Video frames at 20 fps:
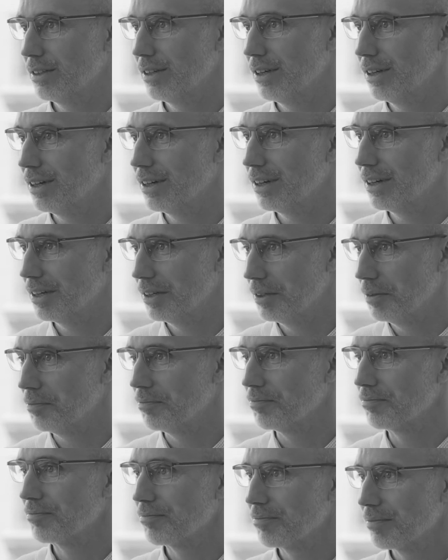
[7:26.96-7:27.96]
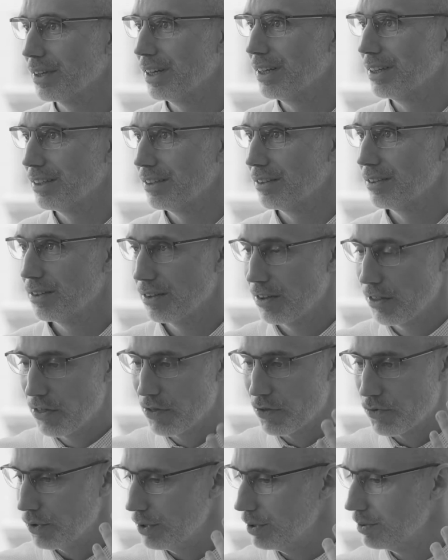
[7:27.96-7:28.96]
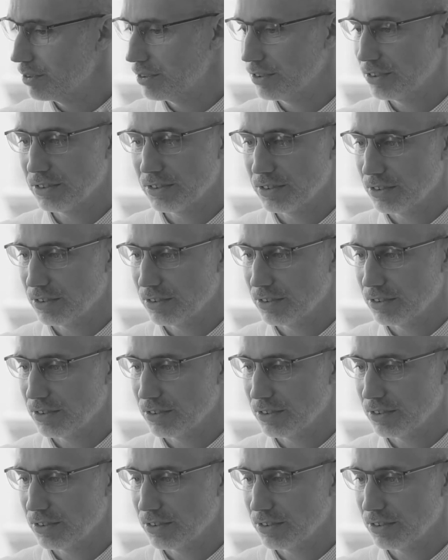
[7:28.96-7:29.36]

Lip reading: Yeah. Through some smart glasses.